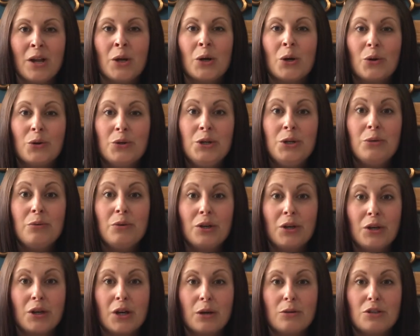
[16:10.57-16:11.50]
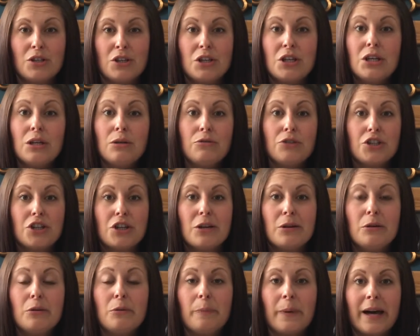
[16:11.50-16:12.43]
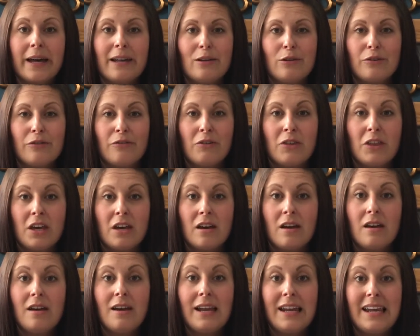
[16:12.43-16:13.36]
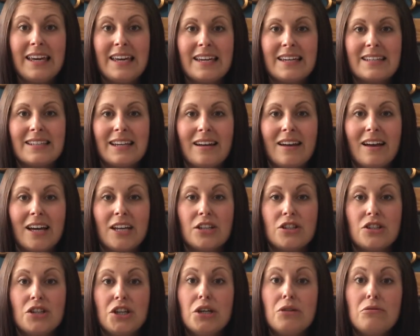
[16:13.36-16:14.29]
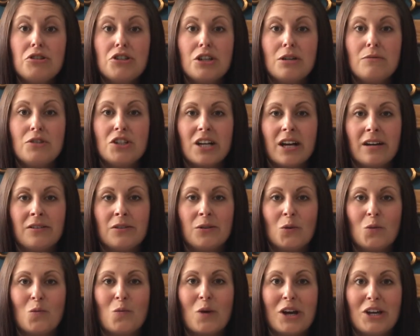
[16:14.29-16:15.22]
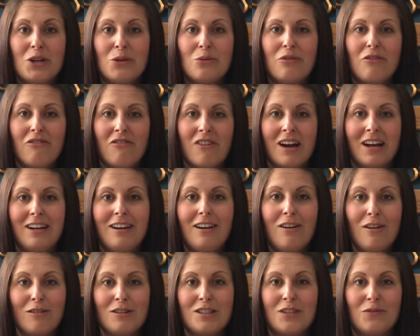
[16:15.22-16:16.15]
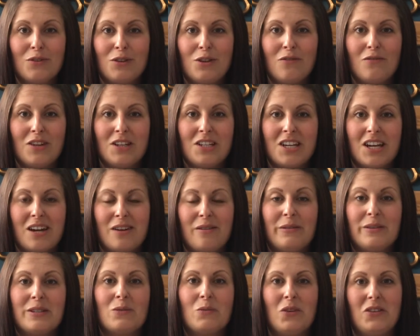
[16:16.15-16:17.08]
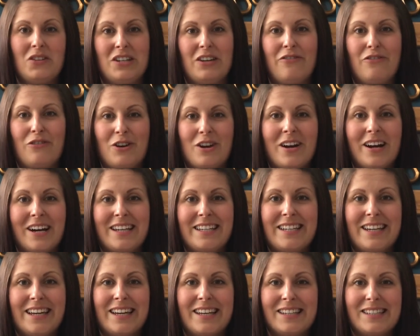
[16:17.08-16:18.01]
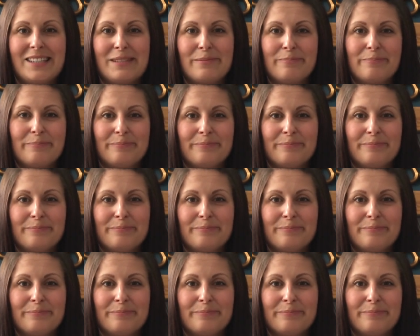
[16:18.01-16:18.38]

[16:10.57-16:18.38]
or you can go to YouTube and look for the Early Years Alliance YouTube channel, where you will find lots of other videos with different ideas.